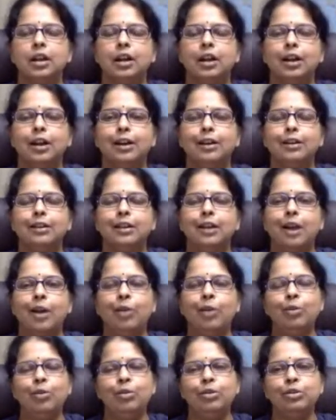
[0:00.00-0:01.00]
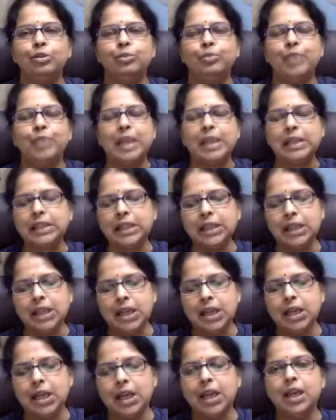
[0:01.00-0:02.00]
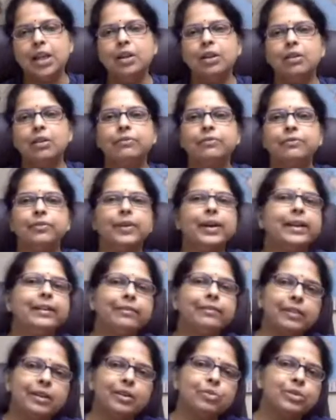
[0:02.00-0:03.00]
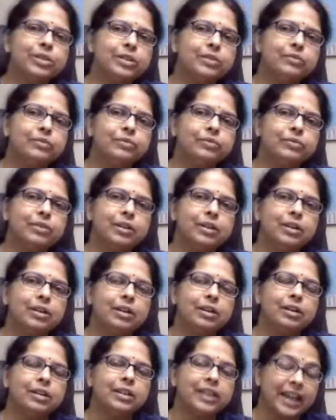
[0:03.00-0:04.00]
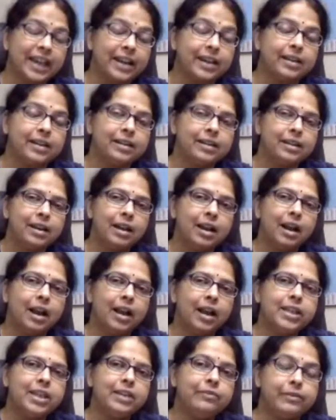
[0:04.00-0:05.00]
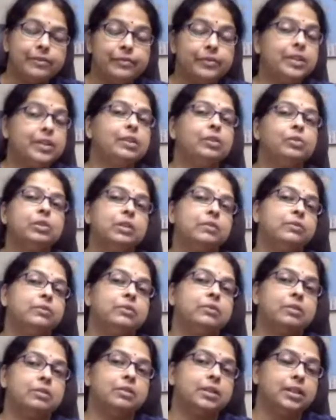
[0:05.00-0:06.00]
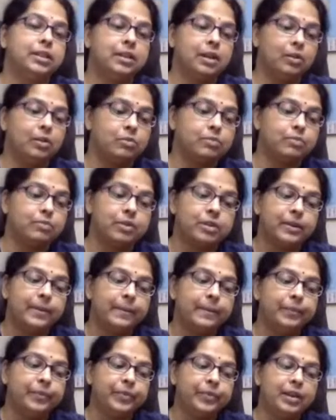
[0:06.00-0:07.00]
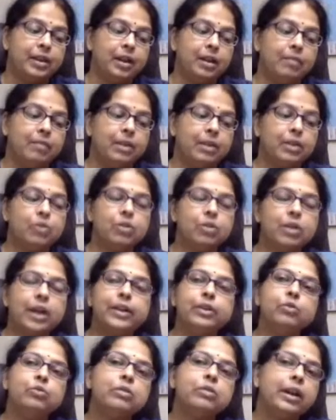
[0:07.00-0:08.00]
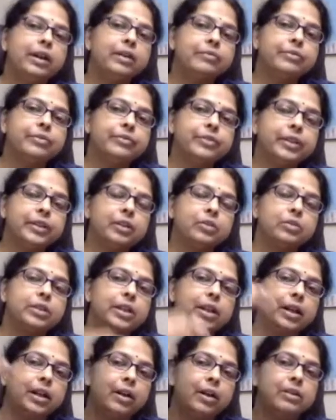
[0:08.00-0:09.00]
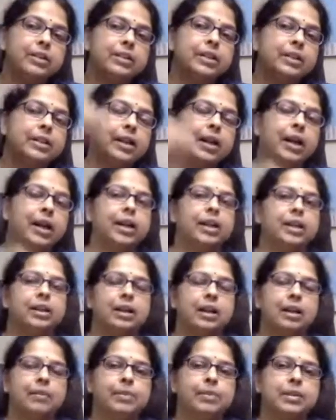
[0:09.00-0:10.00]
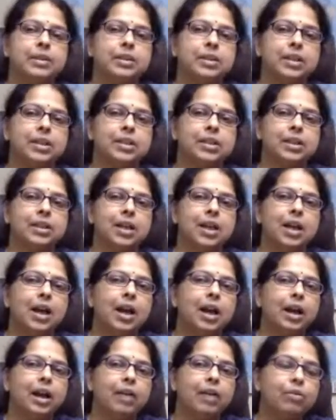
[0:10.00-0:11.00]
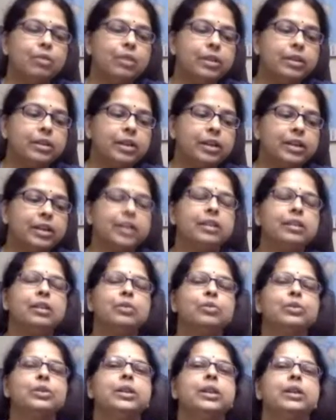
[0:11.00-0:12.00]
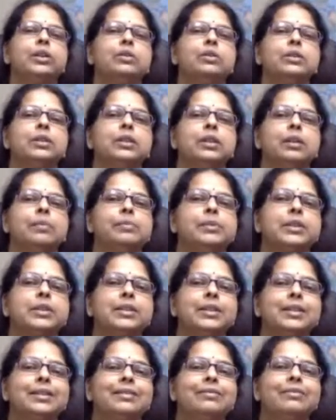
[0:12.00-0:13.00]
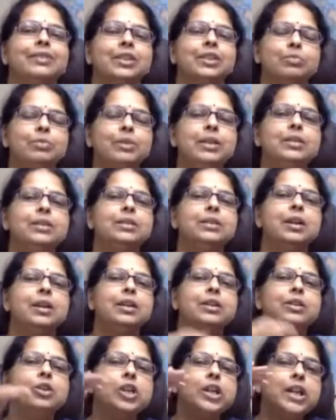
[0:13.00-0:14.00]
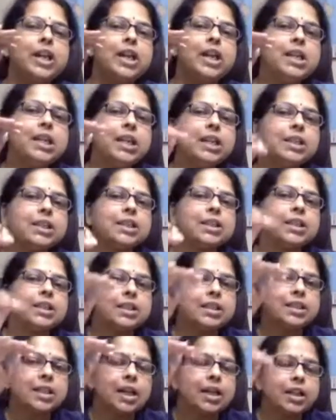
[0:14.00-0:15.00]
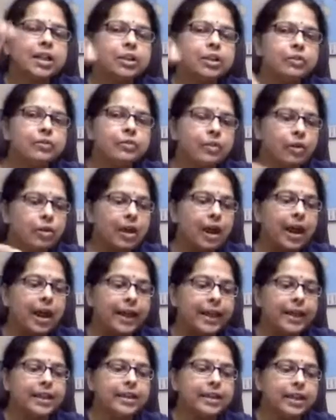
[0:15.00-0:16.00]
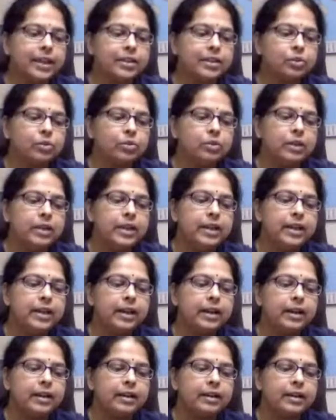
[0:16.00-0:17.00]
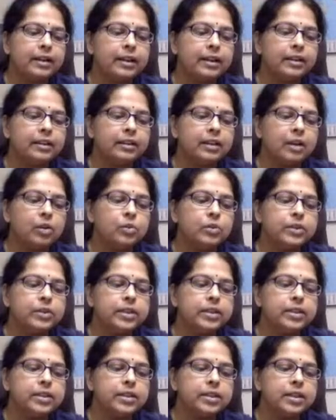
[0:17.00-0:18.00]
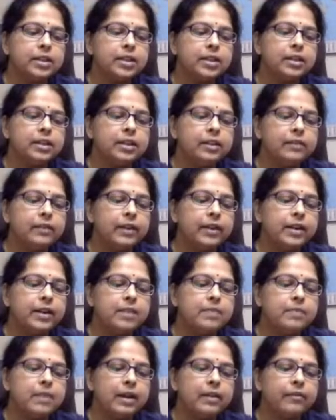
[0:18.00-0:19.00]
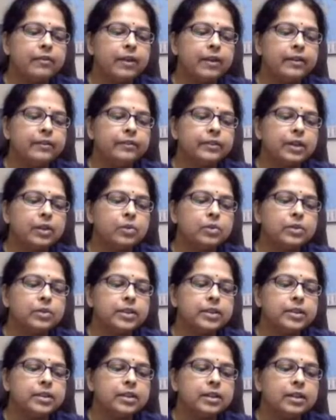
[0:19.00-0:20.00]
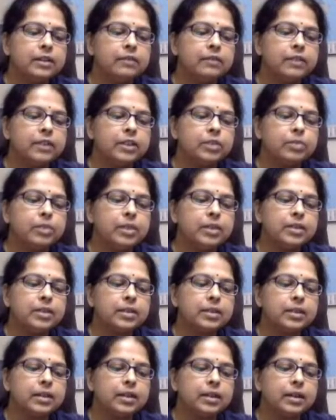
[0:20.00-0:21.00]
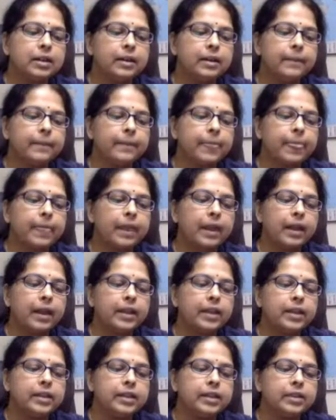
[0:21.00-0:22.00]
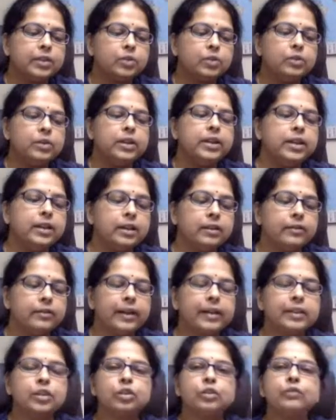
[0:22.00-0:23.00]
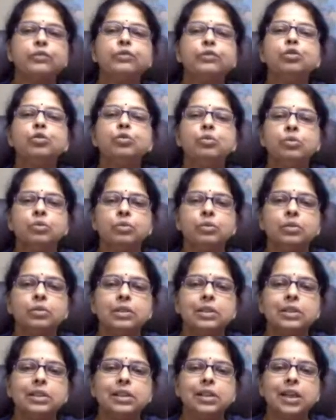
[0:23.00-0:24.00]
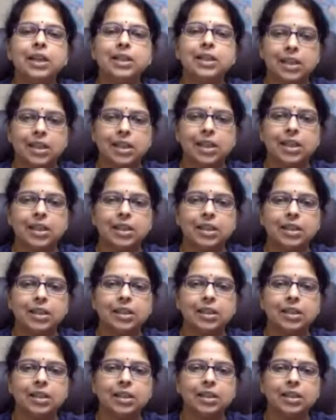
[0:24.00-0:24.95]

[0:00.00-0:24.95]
Now, to maintain a gain of 5010, I need 50,000 photons at the output. But look, I don't have 50,000 ions at the higher upper state. I have only 10,000 ions at the upper state, which means your gain gets starting to fall. I can get only 10,000 divided by 5,000, which means I can get only a factor of 2 as a gain,